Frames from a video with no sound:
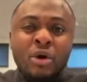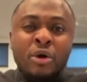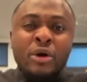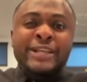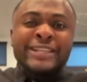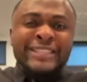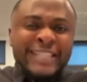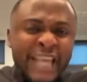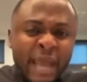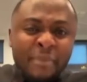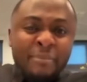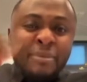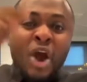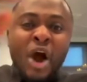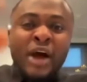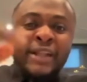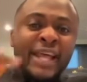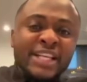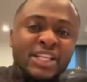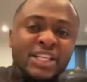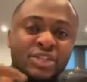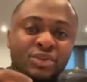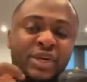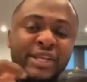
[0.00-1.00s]
see me on
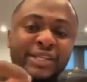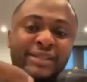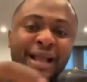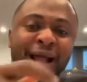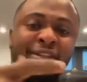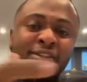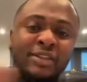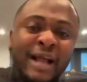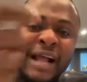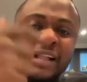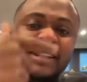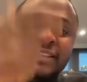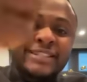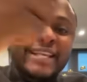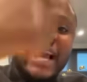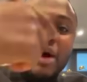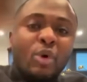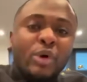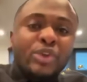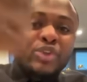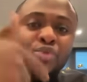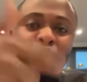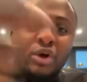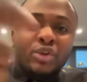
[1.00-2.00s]
the street and say
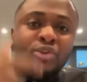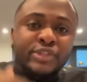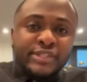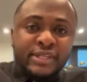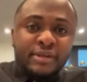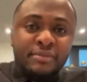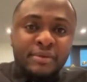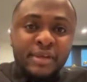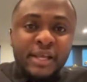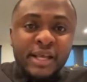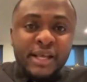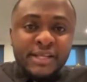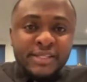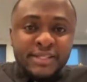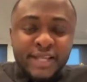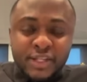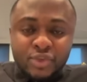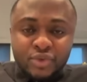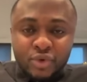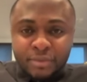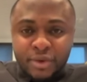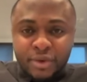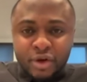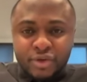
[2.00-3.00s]
what you want to see me say
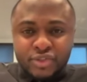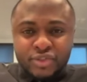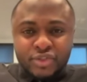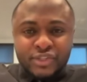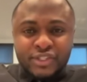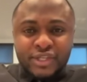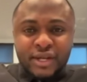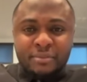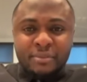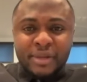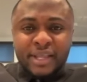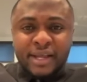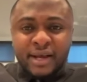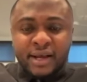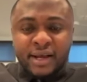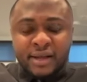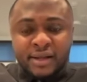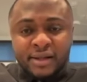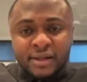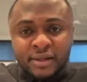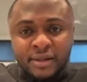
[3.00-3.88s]
to me on social media.